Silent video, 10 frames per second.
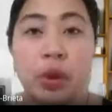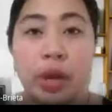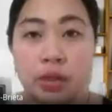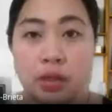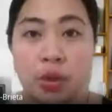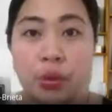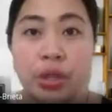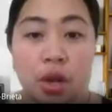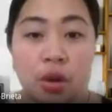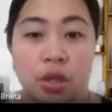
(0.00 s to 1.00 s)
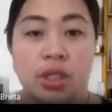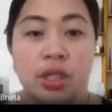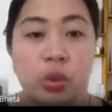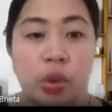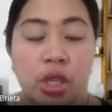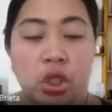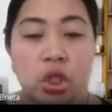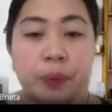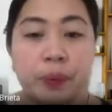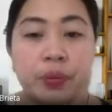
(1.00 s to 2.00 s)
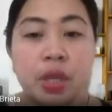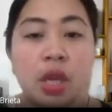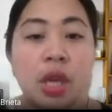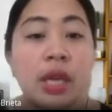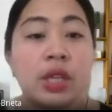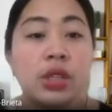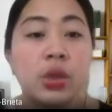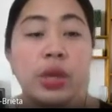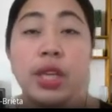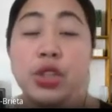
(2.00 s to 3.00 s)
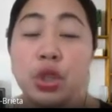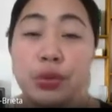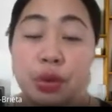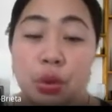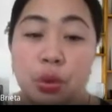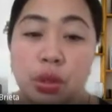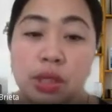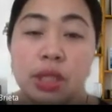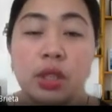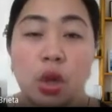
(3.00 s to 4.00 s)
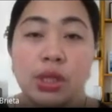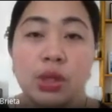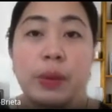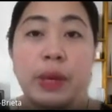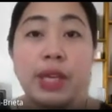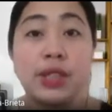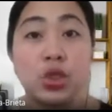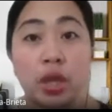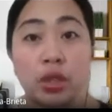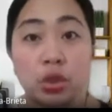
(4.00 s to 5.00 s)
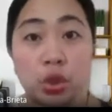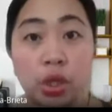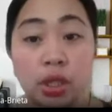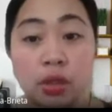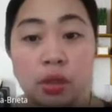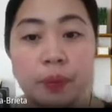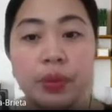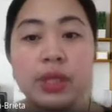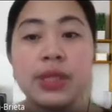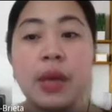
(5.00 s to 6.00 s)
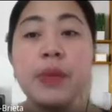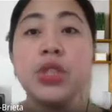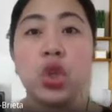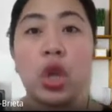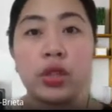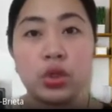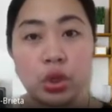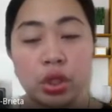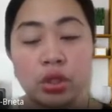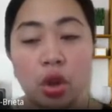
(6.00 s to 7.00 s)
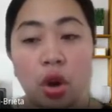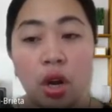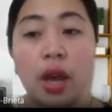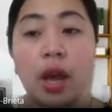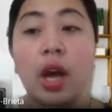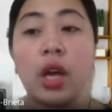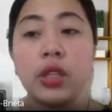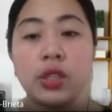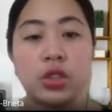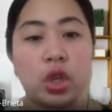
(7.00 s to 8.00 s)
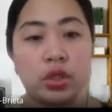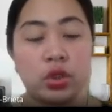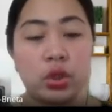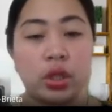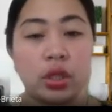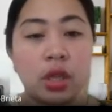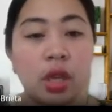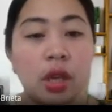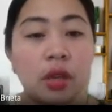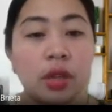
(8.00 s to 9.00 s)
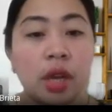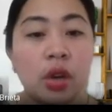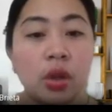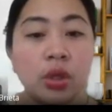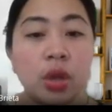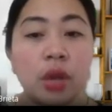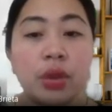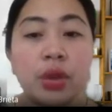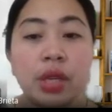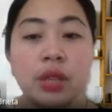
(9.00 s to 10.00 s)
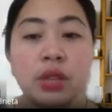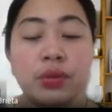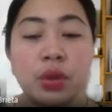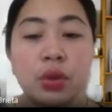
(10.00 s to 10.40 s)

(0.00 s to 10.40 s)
now in our situation. So interviews can also be structured, semi-structured, or unstructured. There are also other interviews